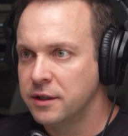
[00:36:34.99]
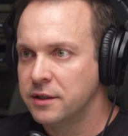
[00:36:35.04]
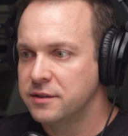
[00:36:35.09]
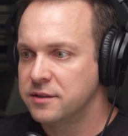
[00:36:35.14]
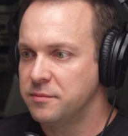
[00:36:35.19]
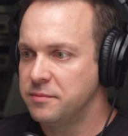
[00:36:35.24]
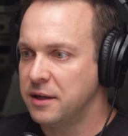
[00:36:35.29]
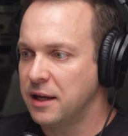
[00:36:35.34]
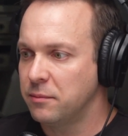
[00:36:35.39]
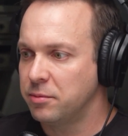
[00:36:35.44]

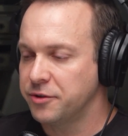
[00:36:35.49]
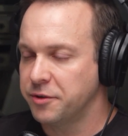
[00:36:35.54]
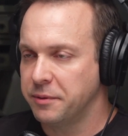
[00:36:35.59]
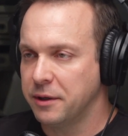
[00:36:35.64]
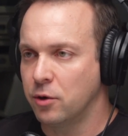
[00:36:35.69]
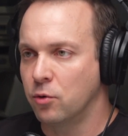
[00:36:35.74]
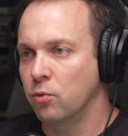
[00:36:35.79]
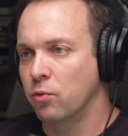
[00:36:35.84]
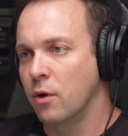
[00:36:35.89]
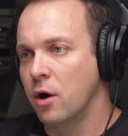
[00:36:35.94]
to be able to be
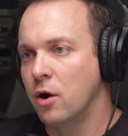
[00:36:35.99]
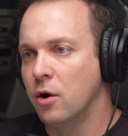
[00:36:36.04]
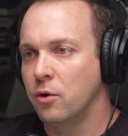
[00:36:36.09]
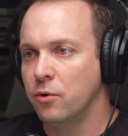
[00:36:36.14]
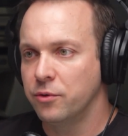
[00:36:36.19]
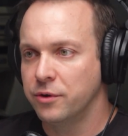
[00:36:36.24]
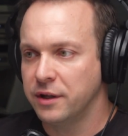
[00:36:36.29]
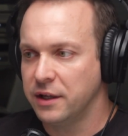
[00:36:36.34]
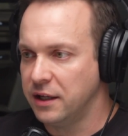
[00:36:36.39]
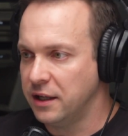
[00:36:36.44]

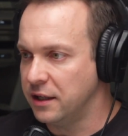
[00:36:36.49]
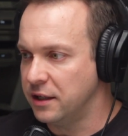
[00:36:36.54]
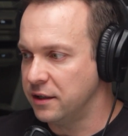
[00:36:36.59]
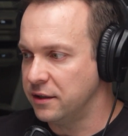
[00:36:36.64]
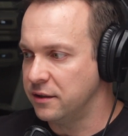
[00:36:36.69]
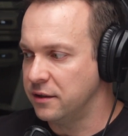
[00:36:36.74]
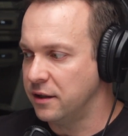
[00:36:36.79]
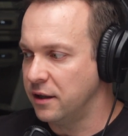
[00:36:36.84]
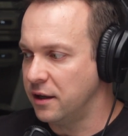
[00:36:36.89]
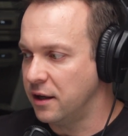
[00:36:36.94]
grown
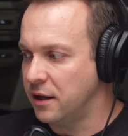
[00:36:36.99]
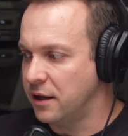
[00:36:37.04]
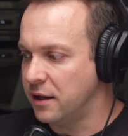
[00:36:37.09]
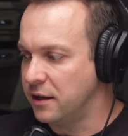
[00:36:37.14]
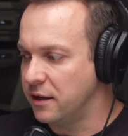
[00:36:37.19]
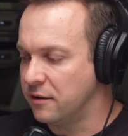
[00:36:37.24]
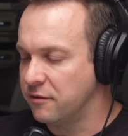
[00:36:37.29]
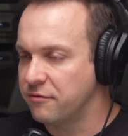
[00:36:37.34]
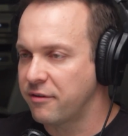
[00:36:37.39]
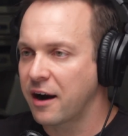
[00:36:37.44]
in an
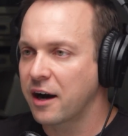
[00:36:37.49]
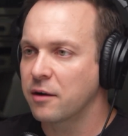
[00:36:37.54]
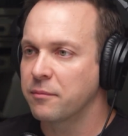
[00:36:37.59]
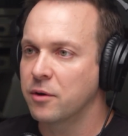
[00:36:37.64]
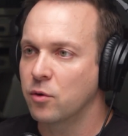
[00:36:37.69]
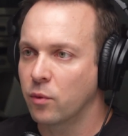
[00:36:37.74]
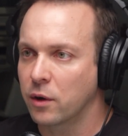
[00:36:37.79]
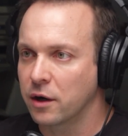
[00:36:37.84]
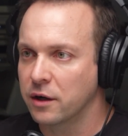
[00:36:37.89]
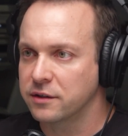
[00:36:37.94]

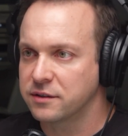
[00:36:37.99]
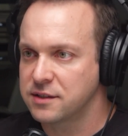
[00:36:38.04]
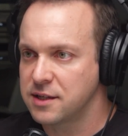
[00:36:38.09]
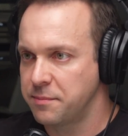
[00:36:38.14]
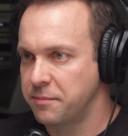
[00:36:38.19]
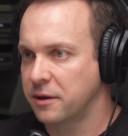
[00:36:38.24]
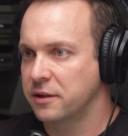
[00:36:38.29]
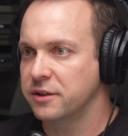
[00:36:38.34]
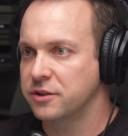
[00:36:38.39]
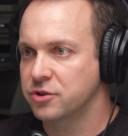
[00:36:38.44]
environment where it
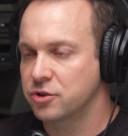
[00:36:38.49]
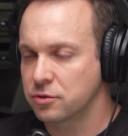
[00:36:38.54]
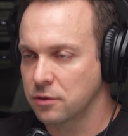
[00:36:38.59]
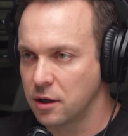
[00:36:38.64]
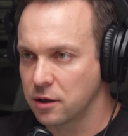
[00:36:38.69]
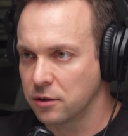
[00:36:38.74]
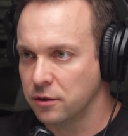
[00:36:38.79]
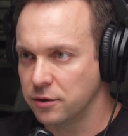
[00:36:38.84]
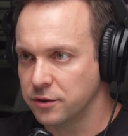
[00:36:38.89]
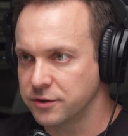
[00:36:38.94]
typically
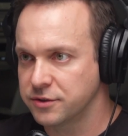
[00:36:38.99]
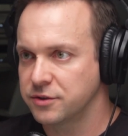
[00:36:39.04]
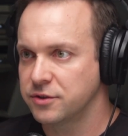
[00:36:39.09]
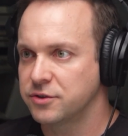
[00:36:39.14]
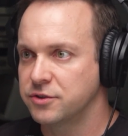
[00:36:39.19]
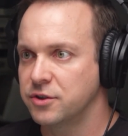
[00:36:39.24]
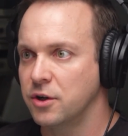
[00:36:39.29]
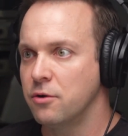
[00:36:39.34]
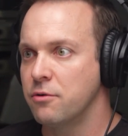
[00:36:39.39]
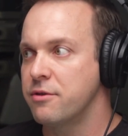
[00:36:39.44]
struggles,
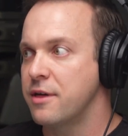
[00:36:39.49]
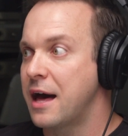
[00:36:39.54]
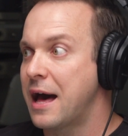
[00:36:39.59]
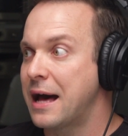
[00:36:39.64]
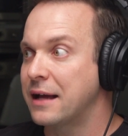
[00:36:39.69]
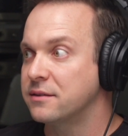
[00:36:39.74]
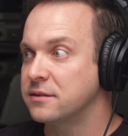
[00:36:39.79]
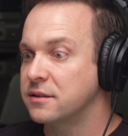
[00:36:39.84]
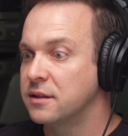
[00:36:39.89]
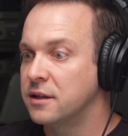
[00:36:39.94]
so
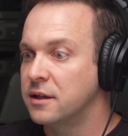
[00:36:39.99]
that